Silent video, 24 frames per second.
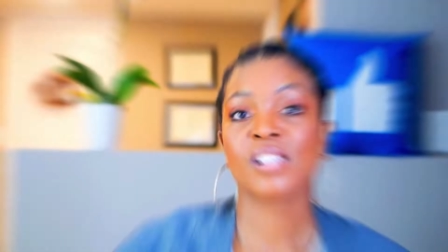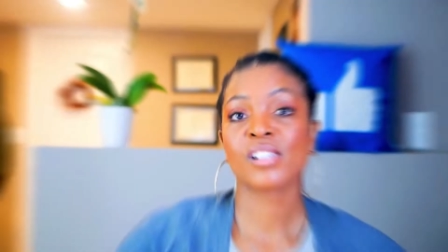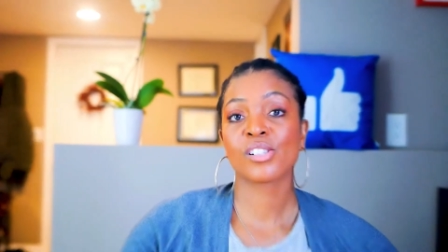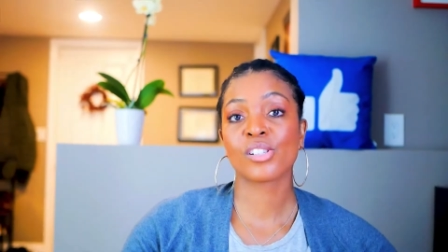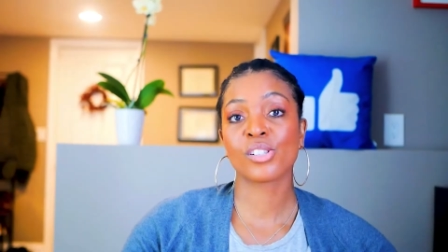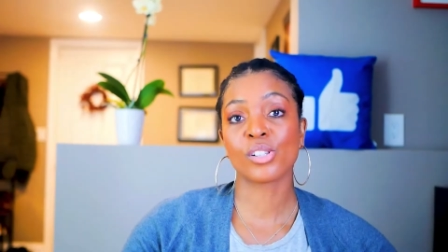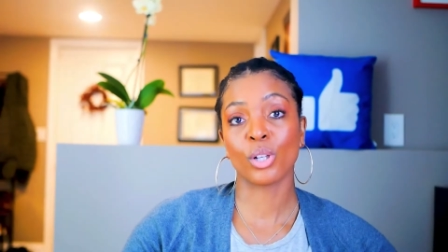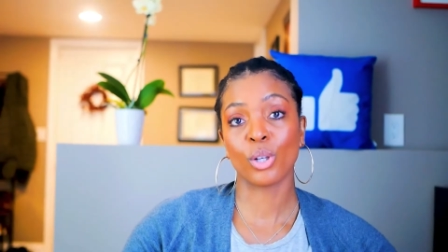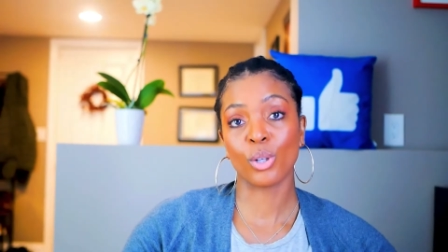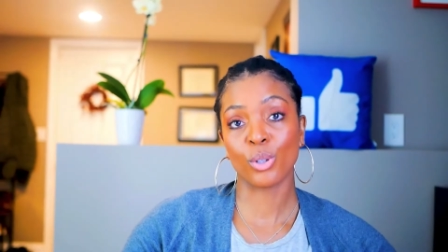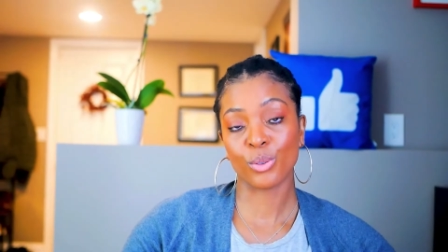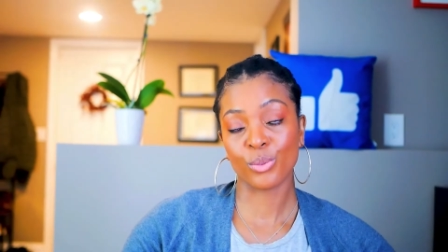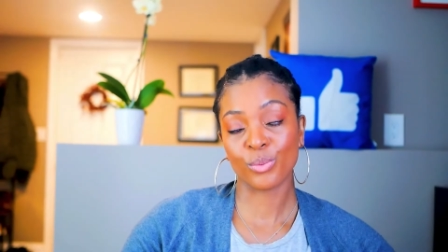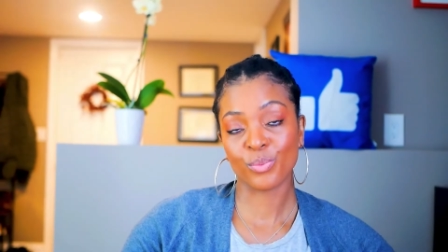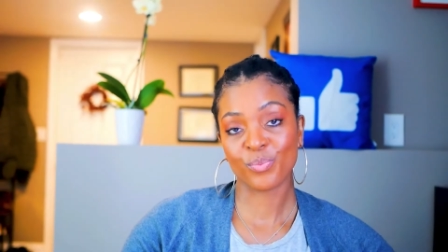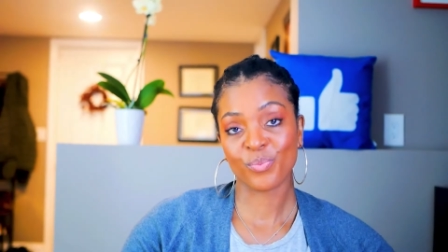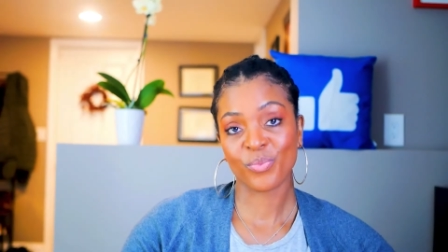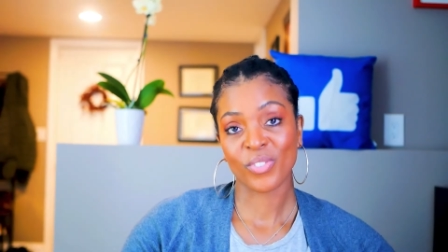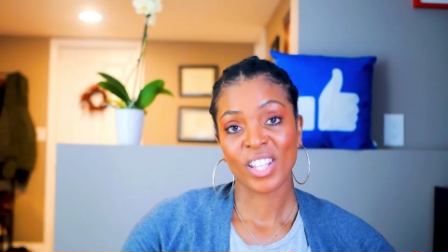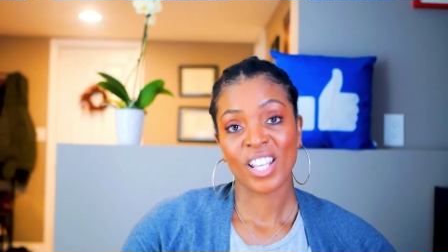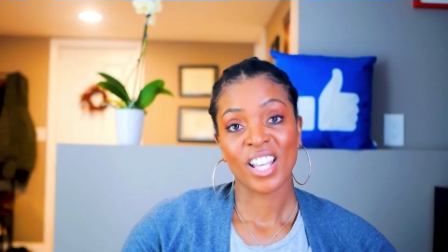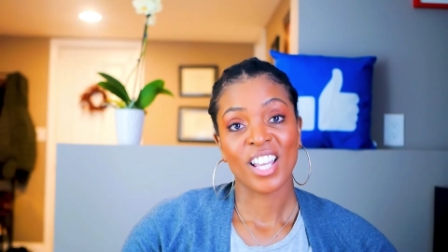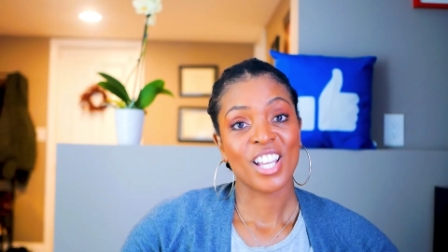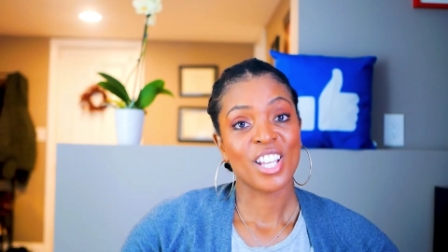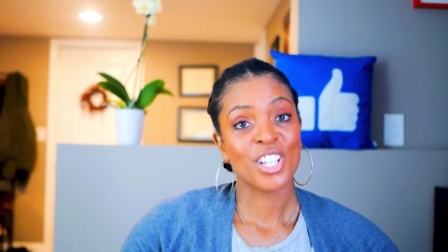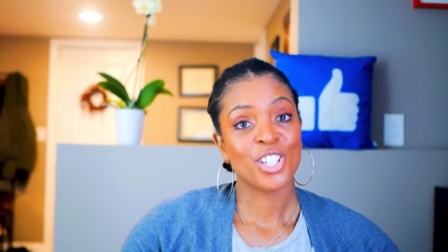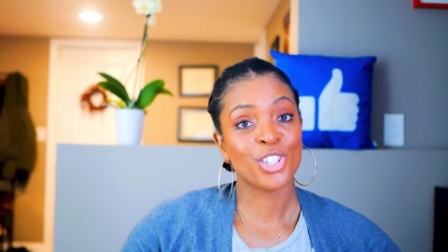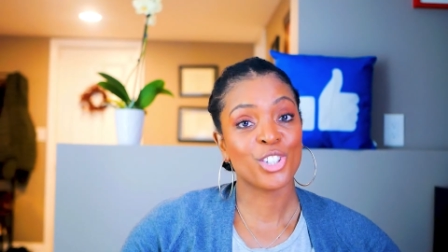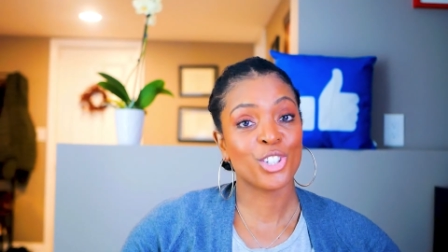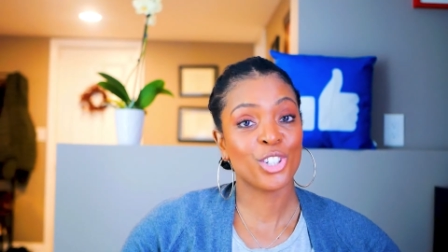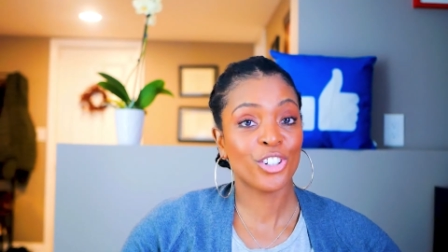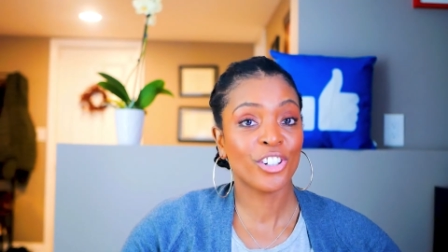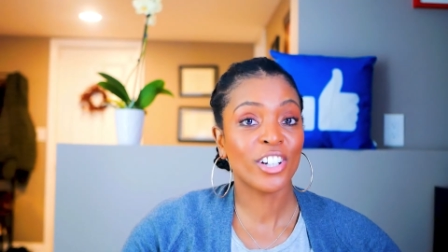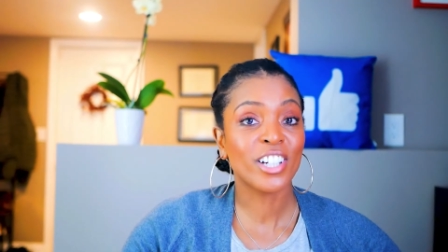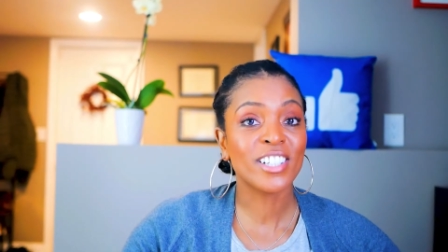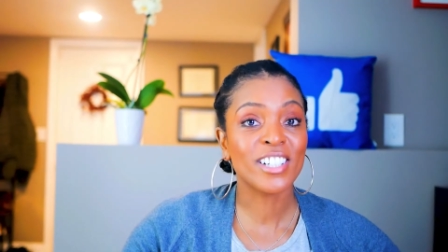So,
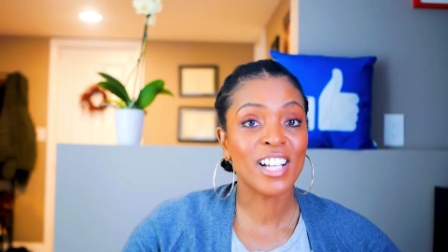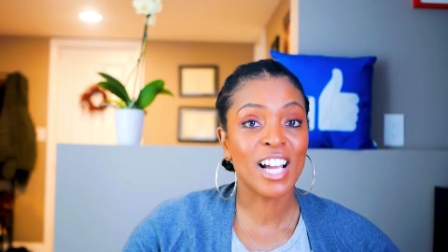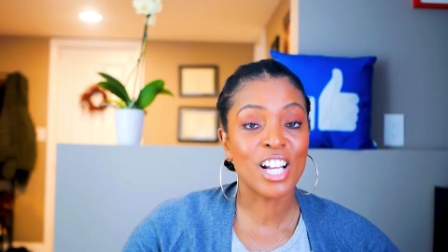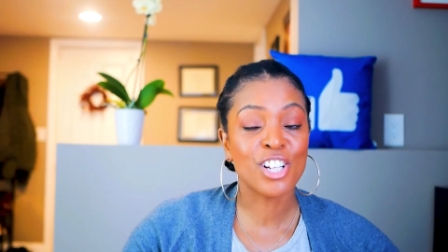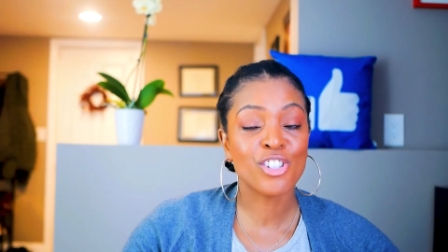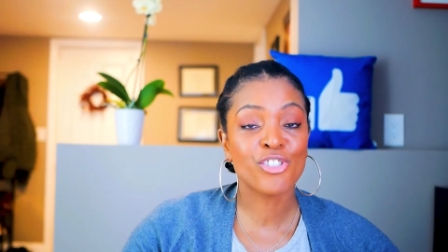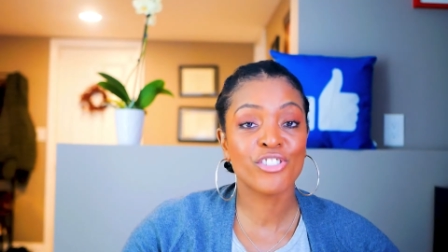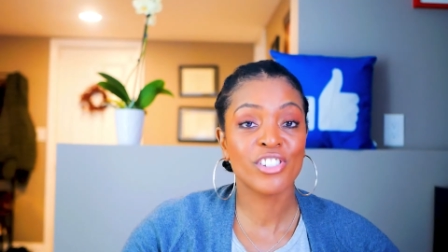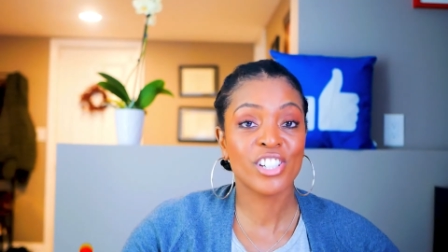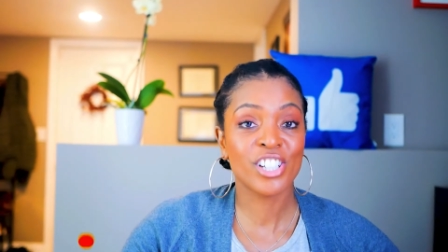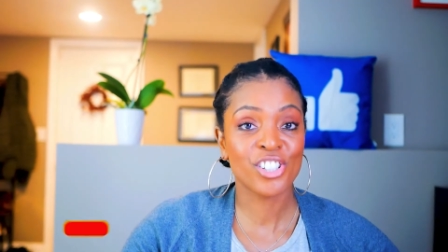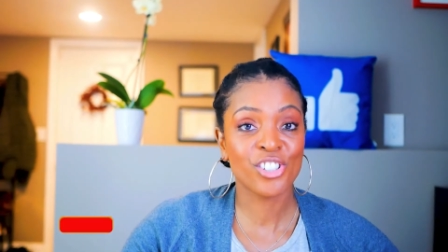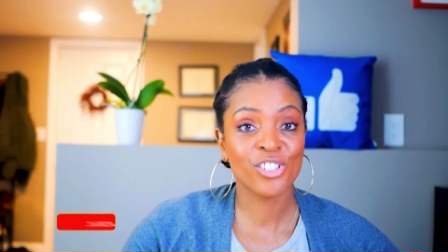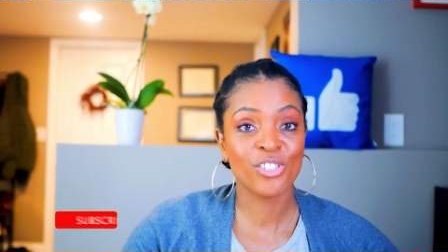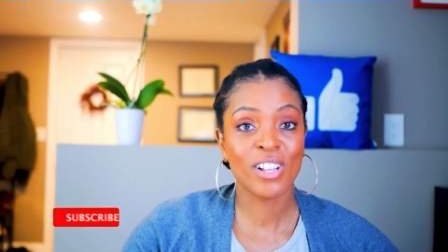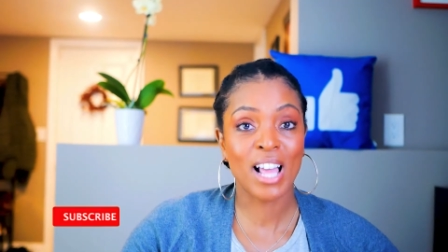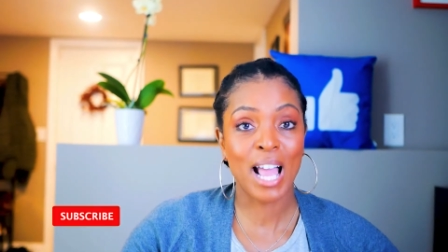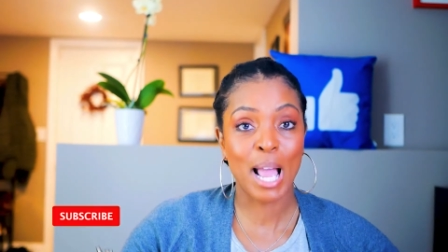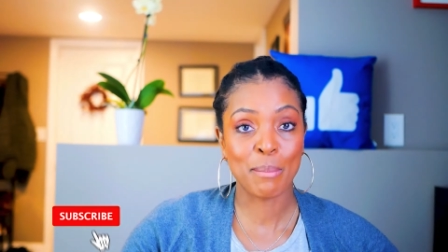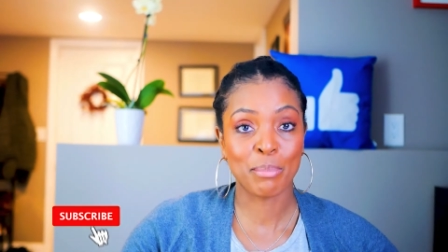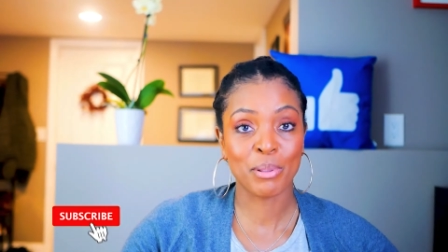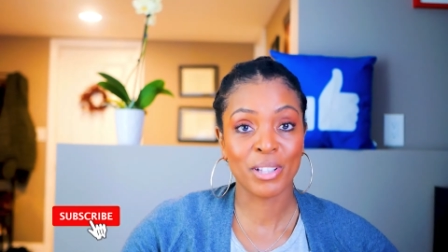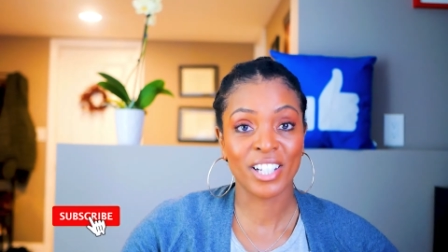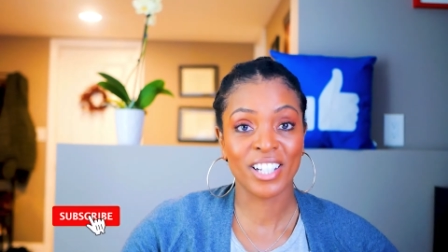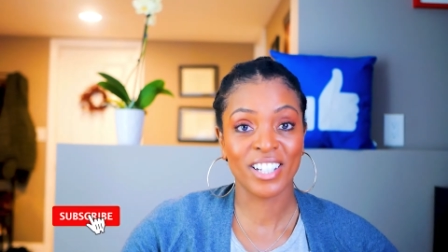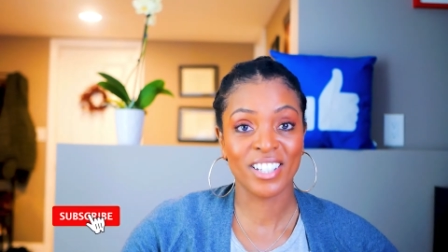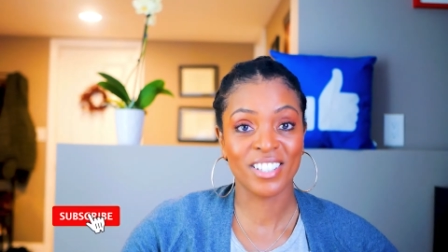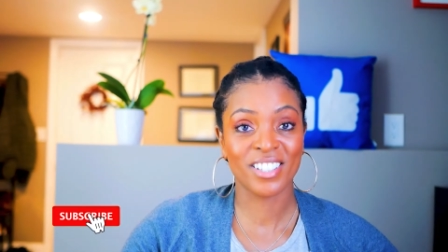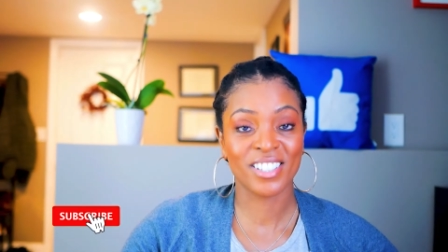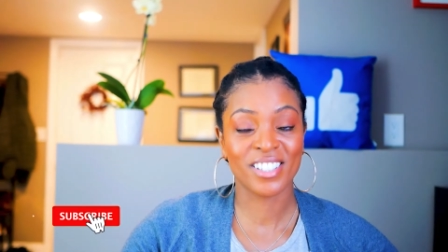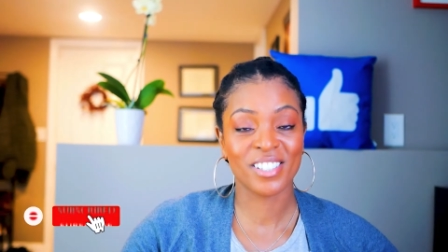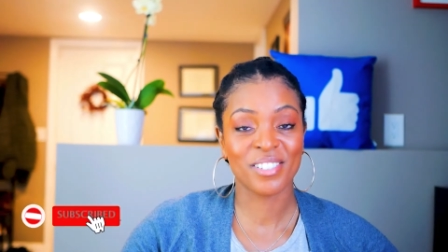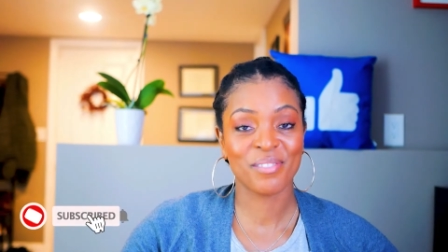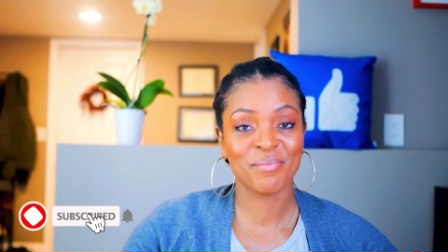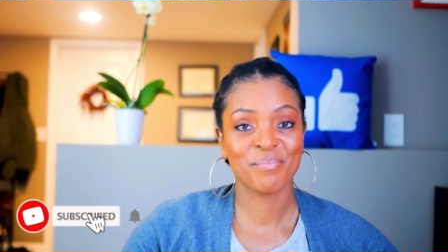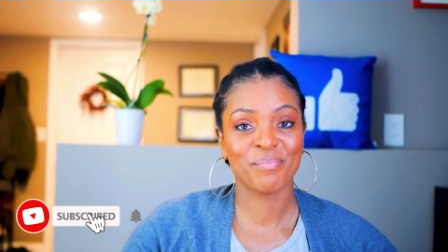you're a non traditional
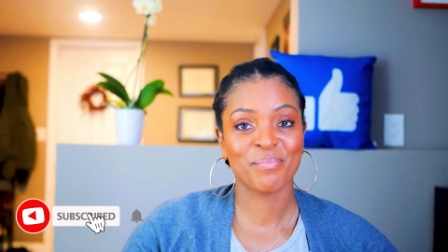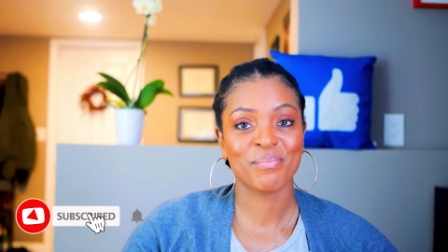applicant.